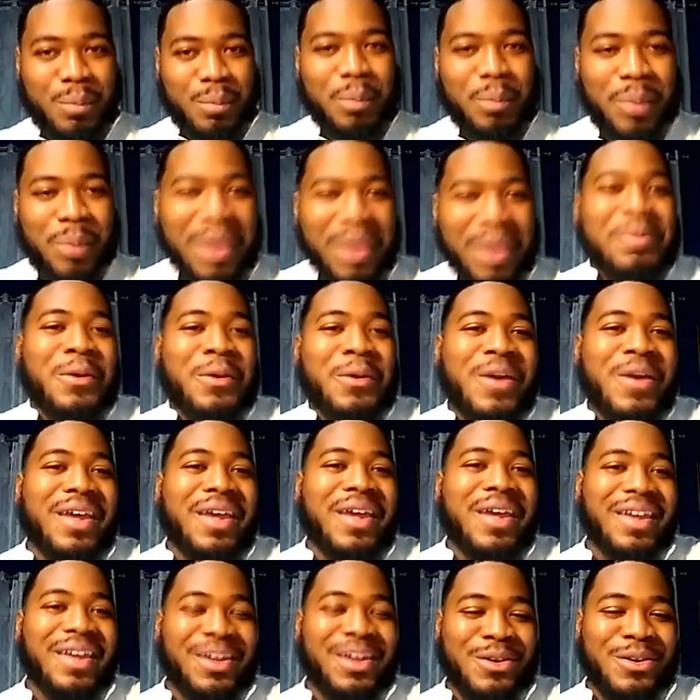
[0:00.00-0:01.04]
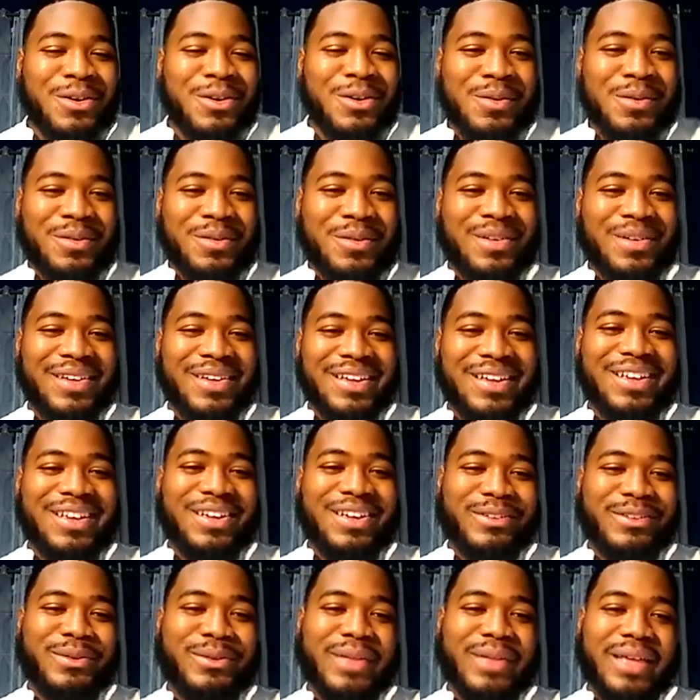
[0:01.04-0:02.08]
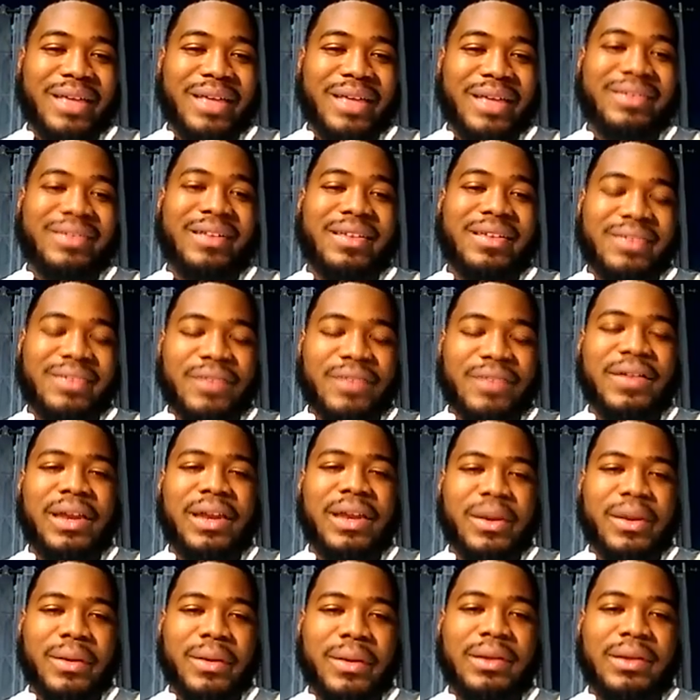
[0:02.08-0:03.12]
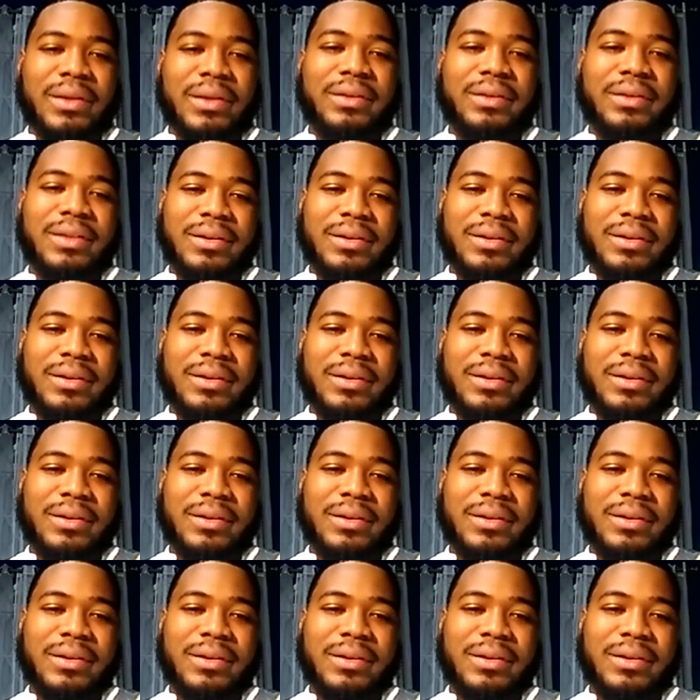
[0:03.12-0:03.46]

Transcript: pay my way, you know? So that's definitely how I looked at it.